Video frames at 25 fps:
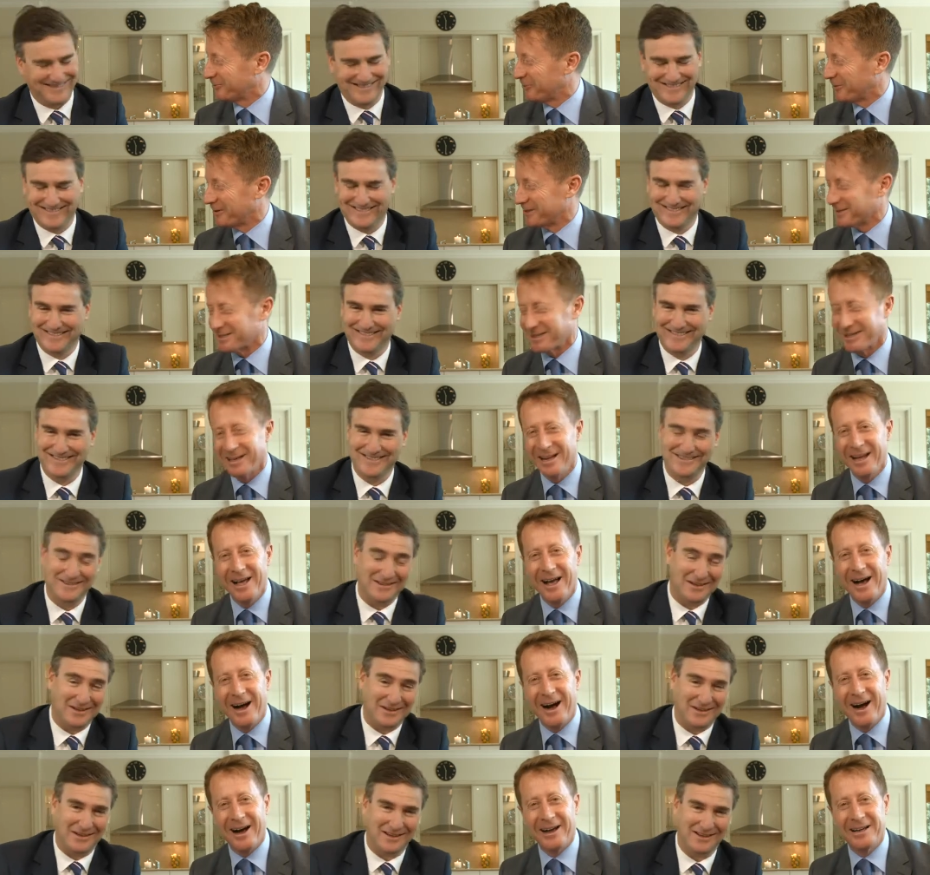Speaker 1: what is it?
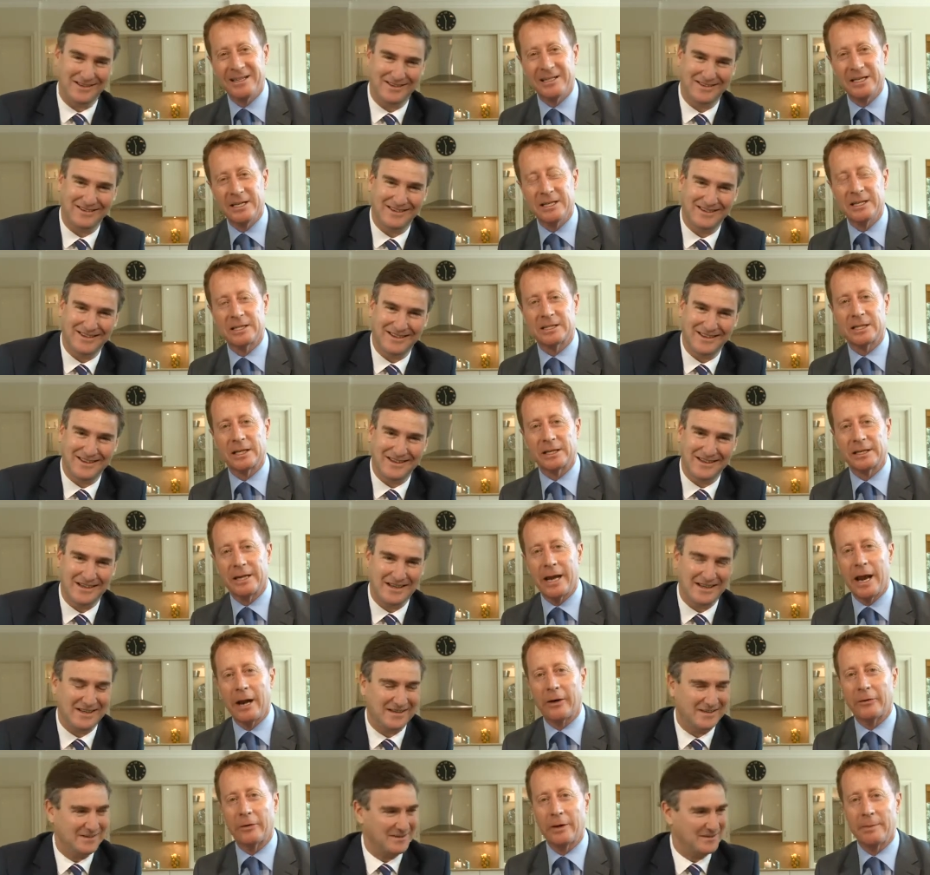Ideas at
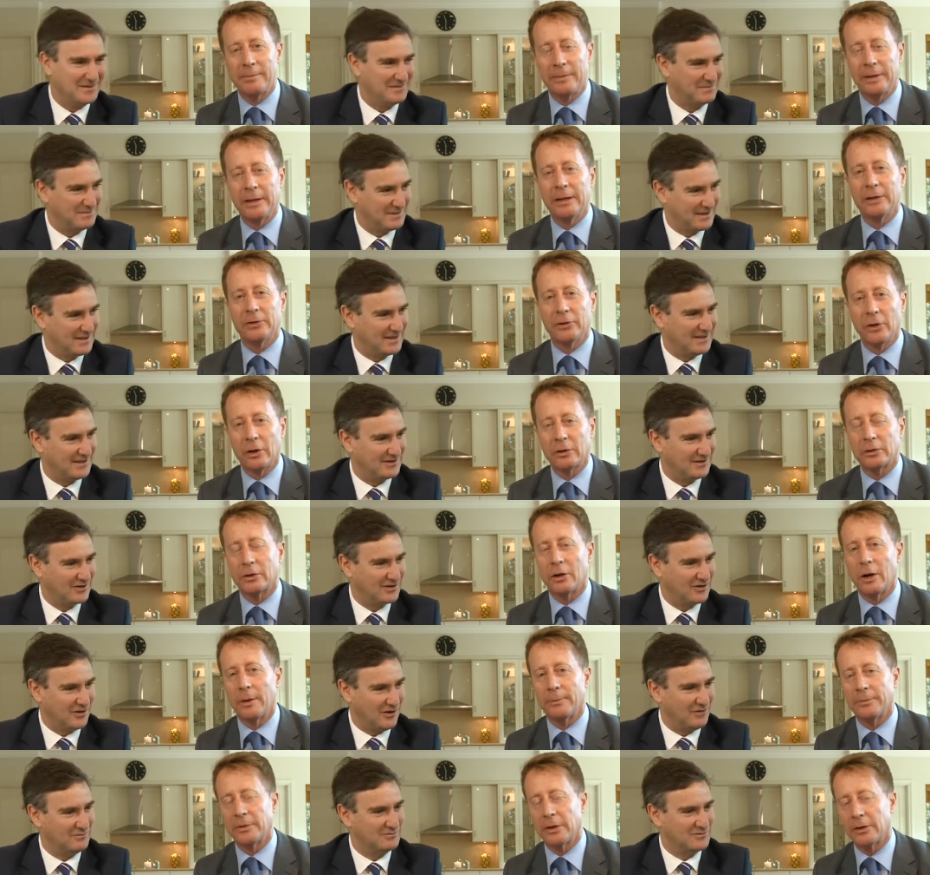
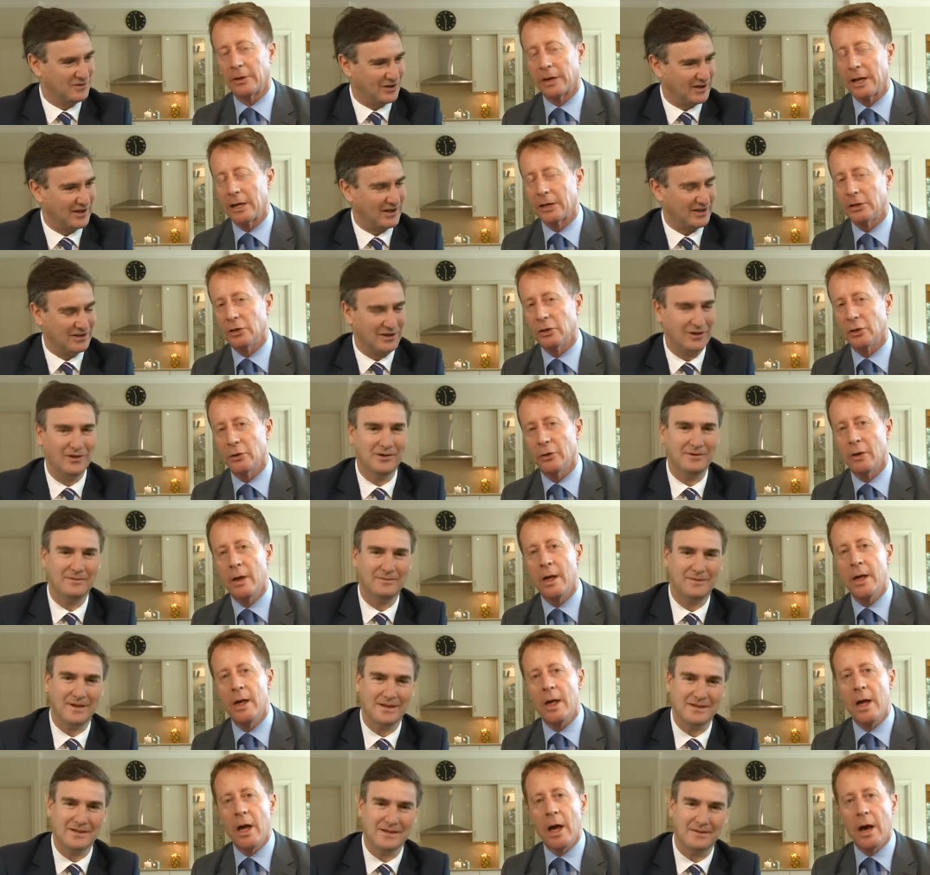
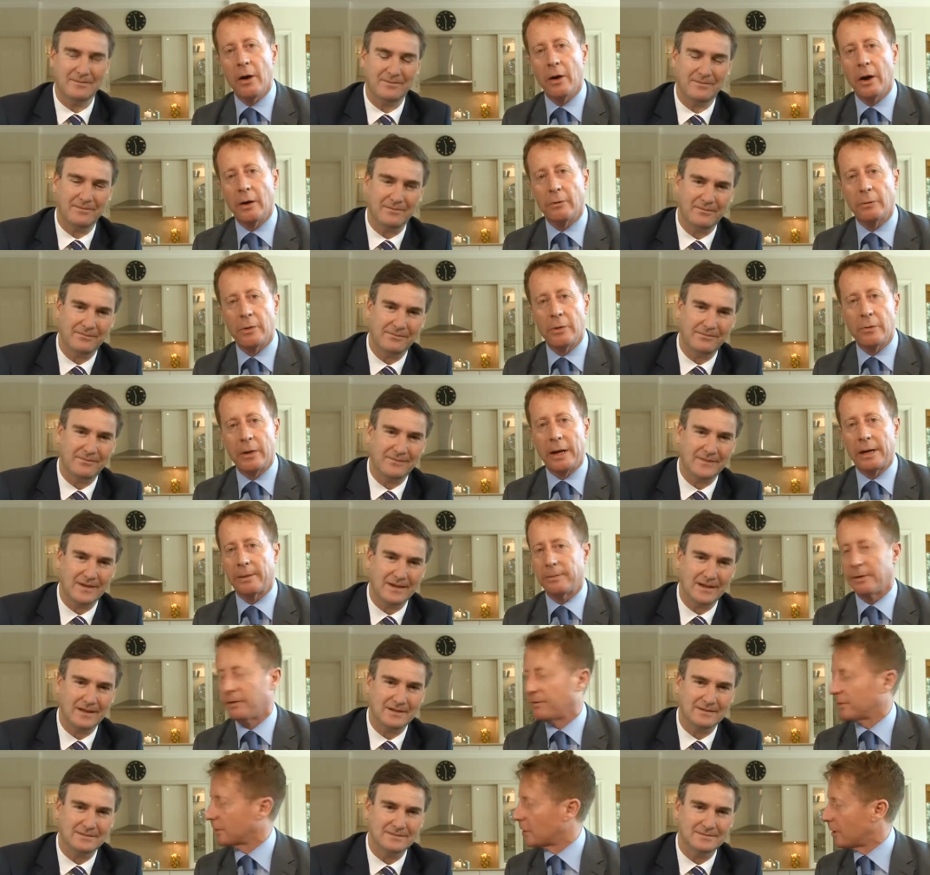garypeer.com.au. Uh, we
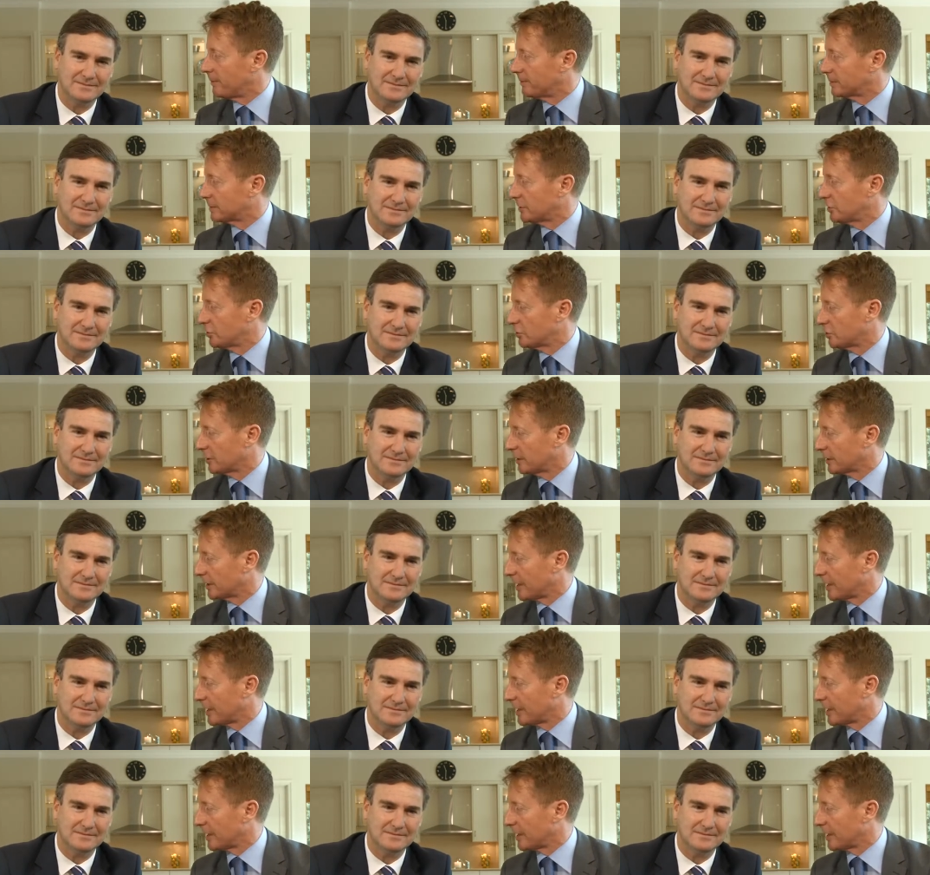ran a bit of a competition a